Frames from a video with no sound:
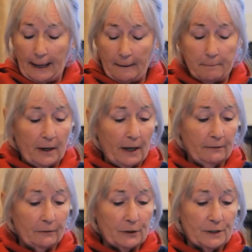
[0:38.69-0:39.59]

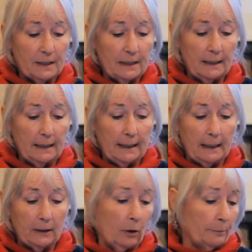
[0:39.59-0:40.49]
biodiversity,
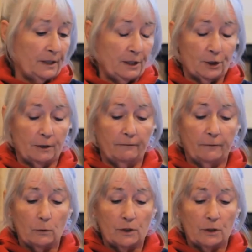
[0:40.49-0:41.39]
competition
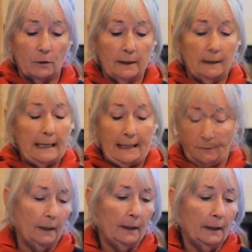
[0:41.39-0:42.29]
for soil land.